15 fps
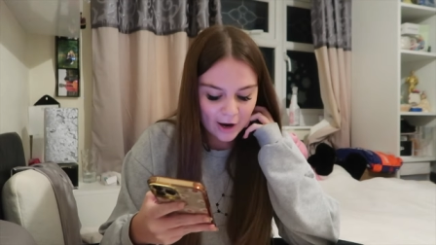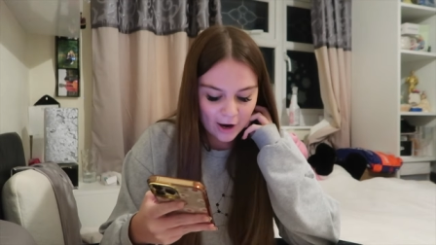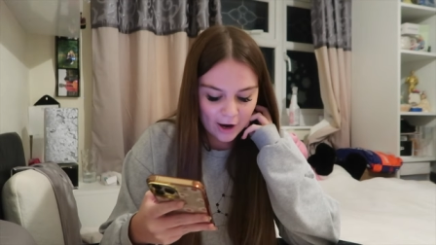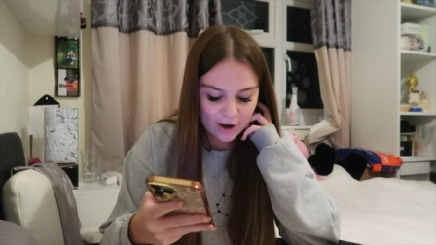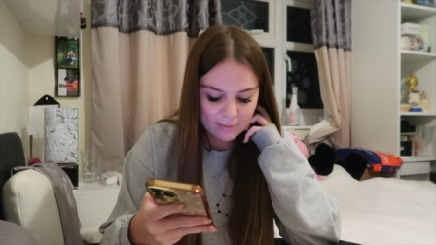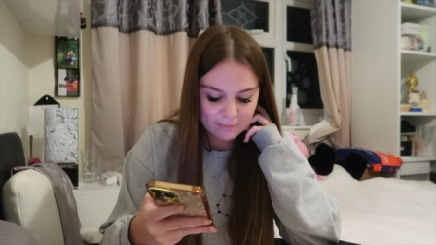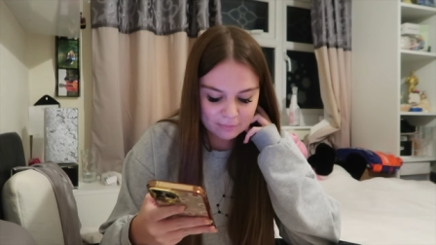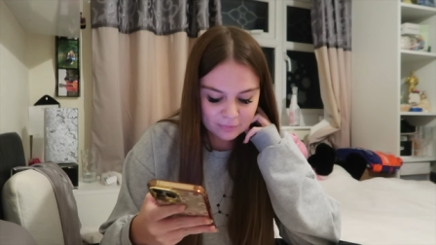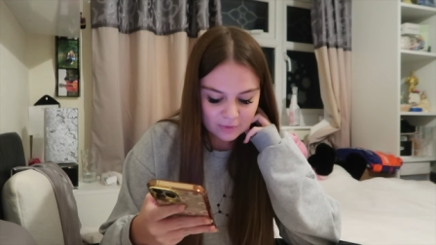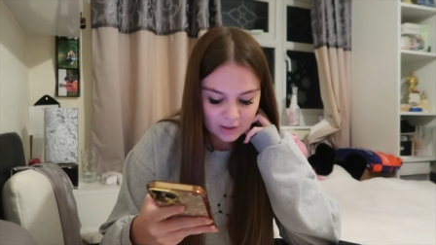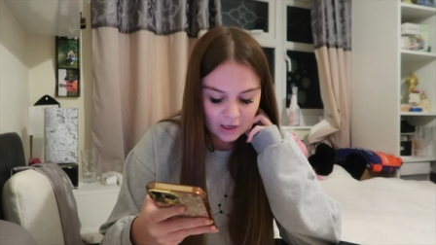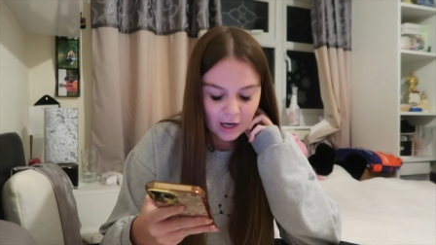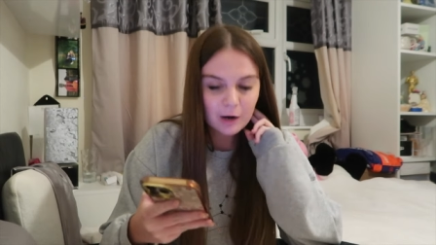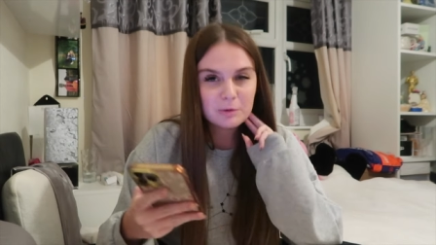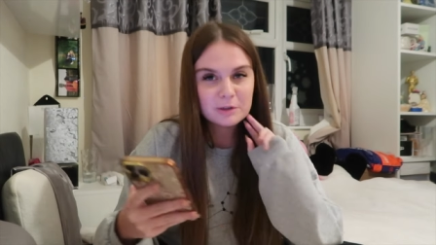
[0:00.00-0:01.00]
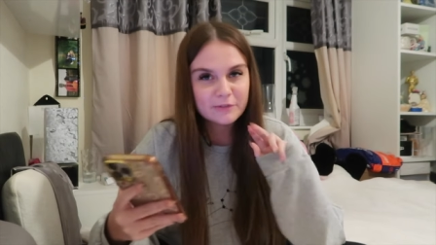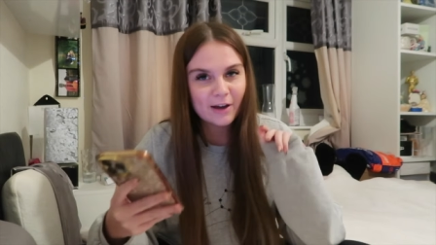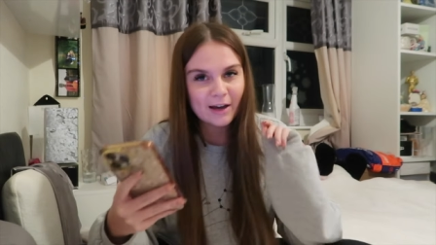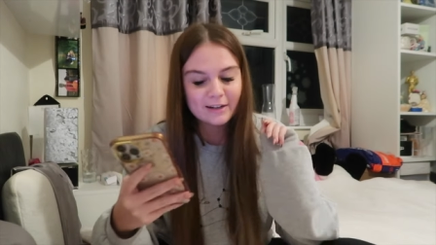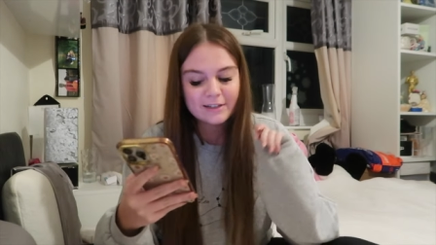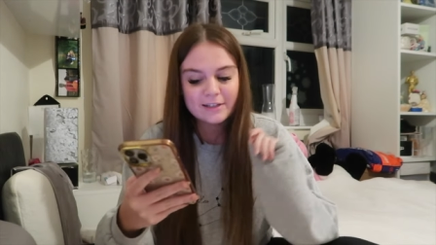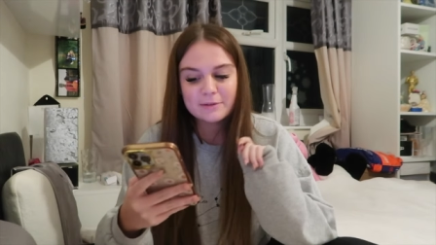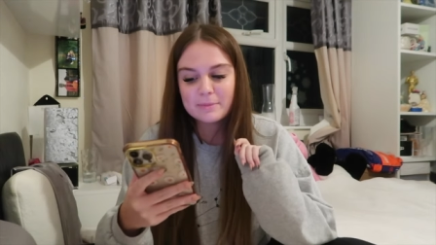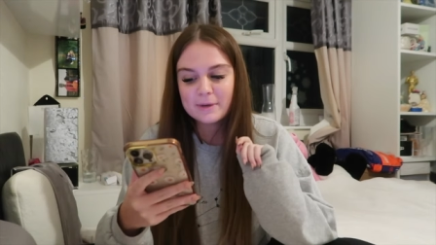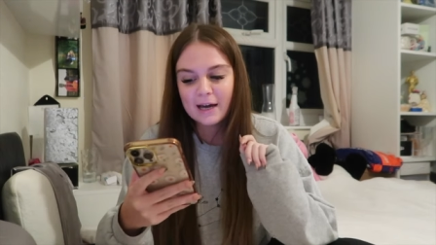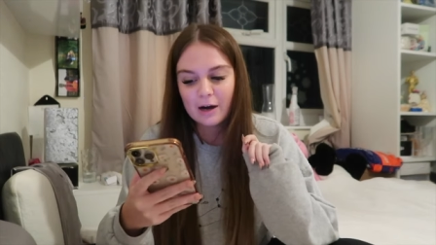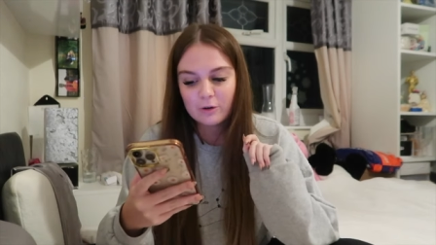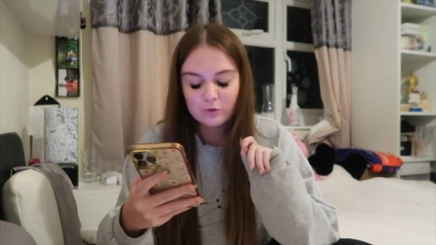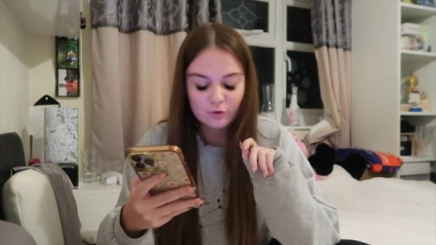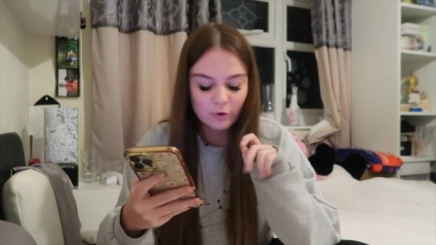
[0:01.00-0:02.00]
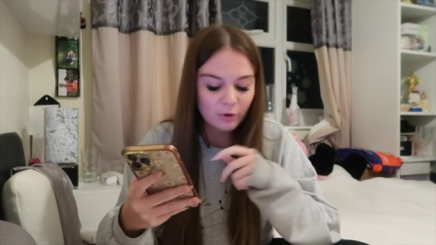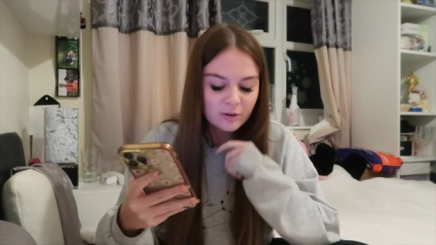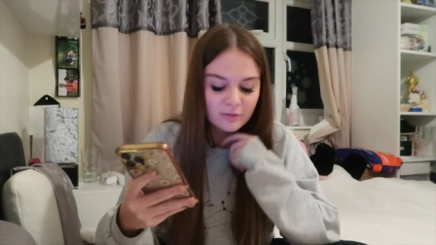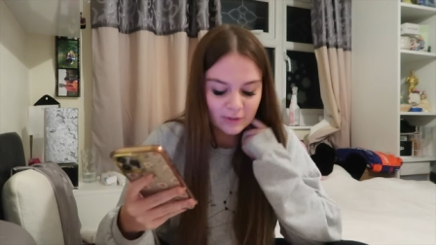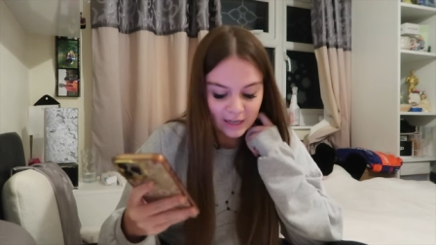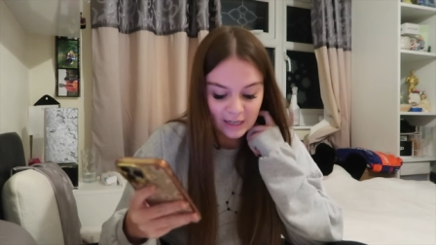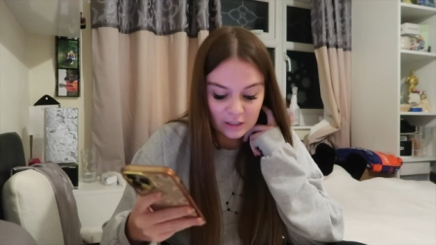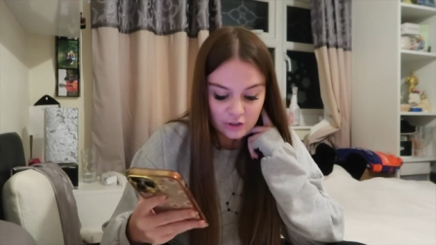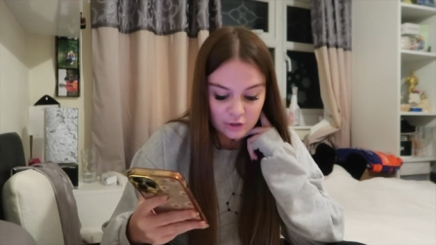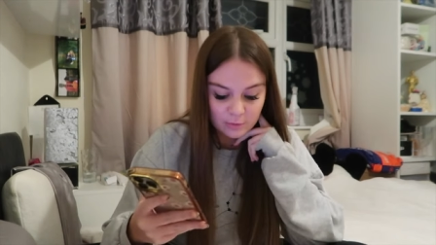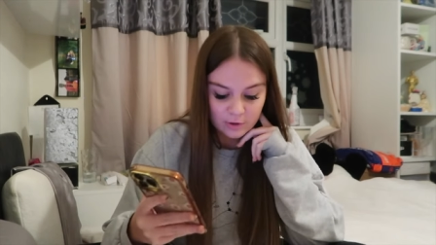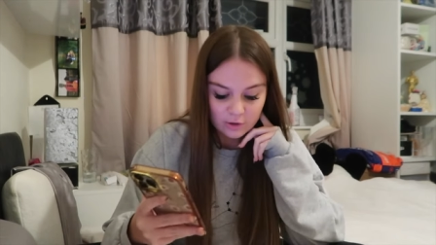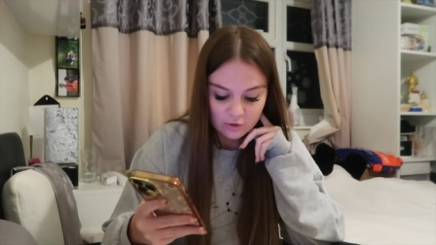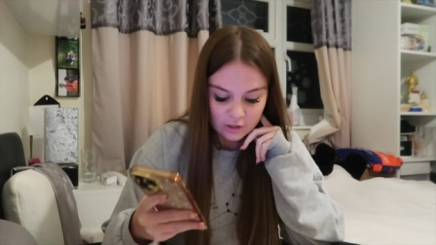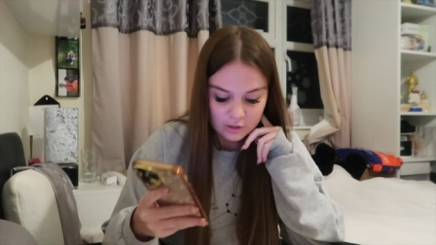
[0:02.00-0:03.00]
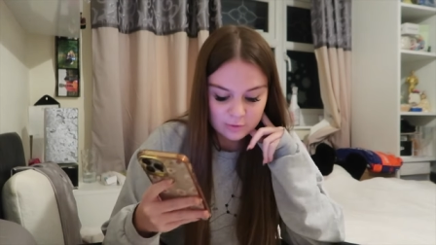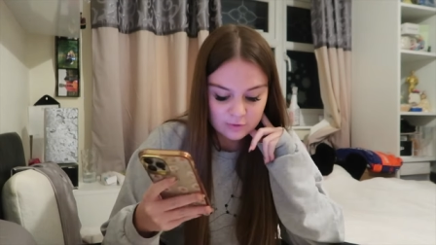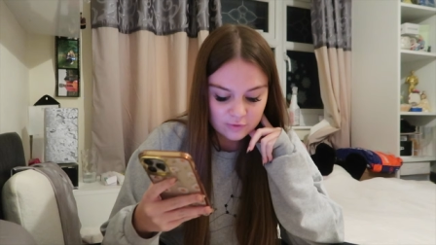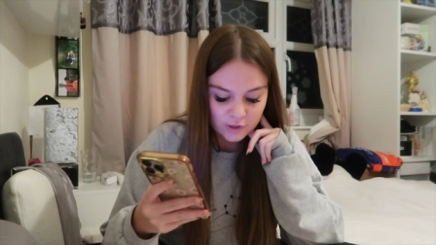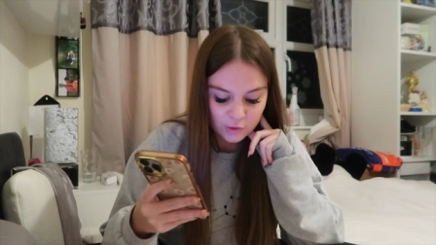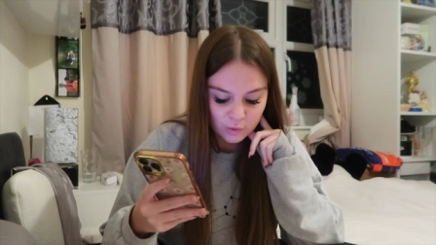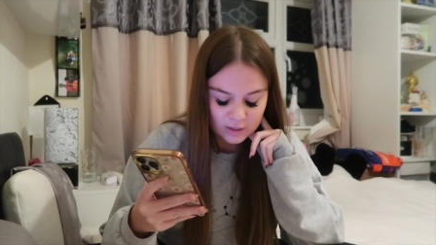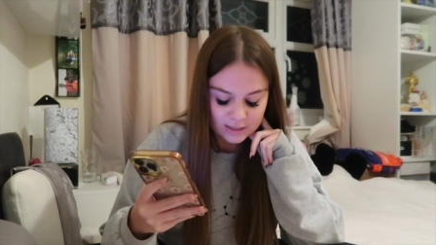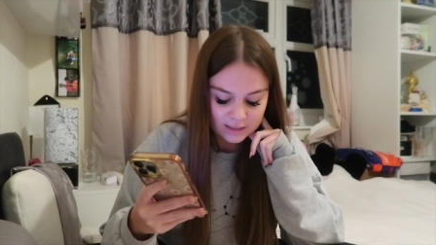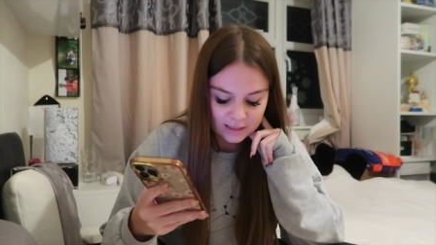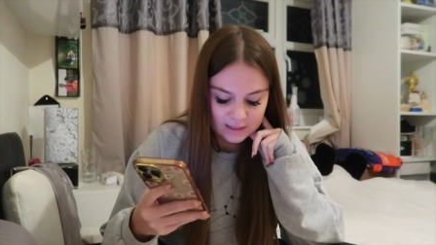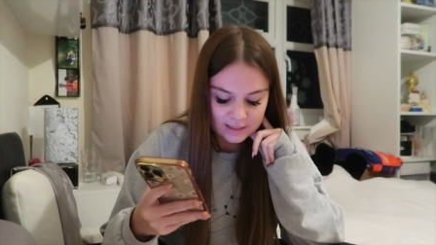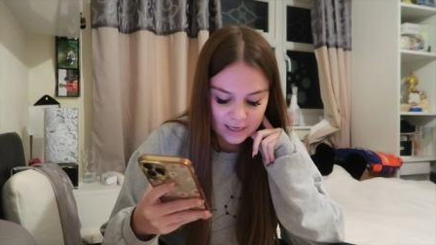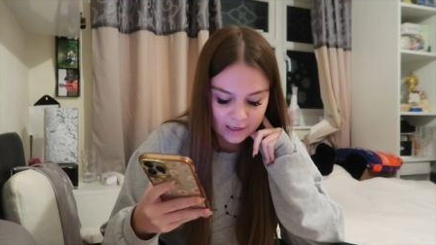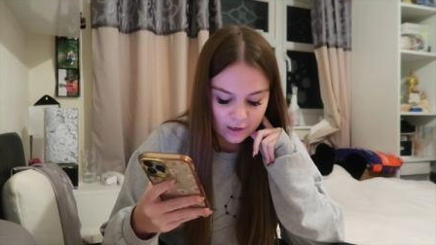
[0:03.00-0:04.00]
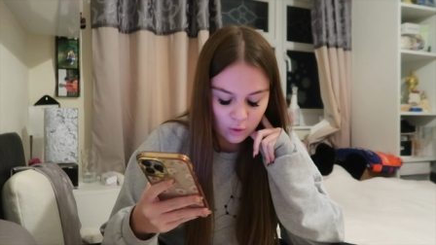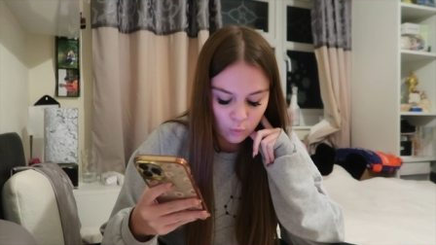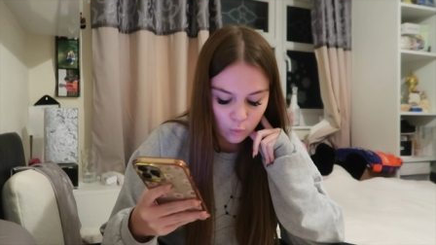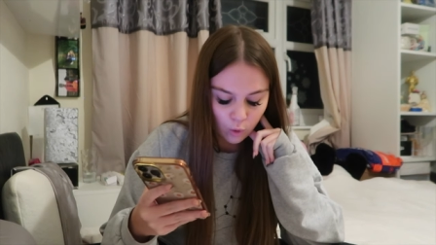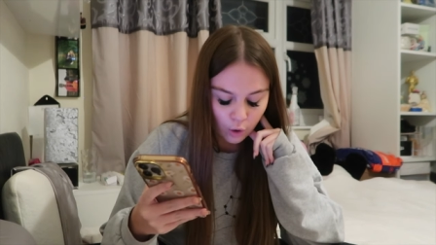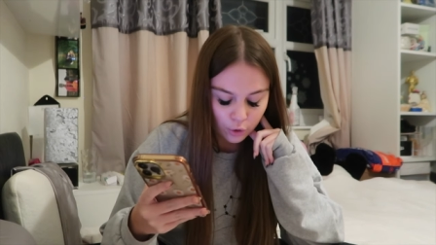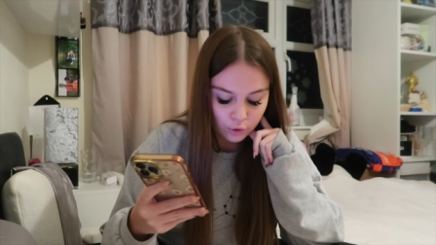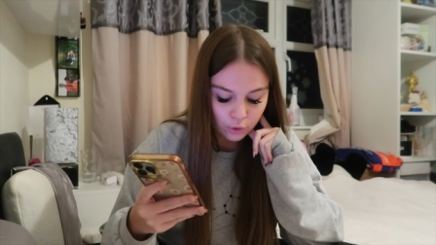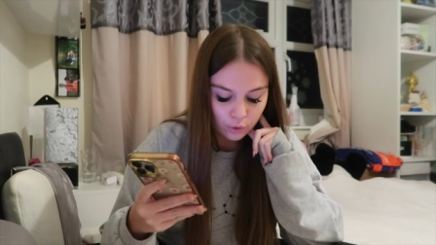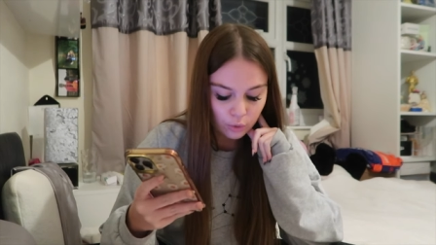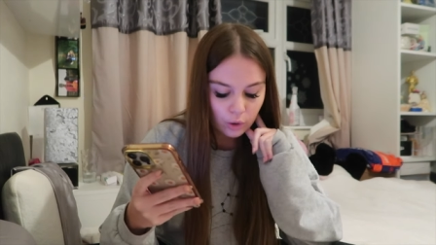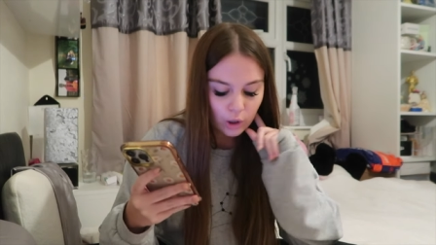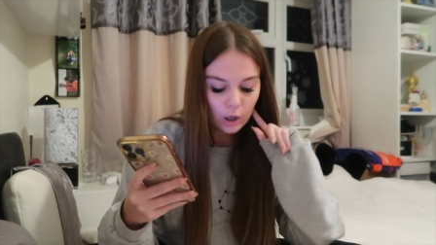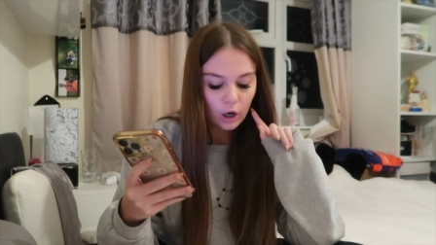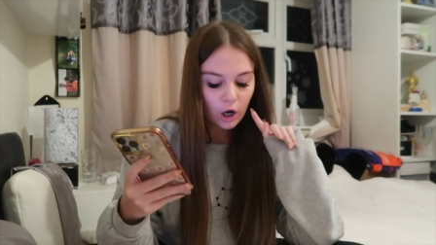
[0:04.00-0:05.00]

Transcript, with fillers: Um, I would have edited me out scrolling for ages, but the Christmas food one did take a while.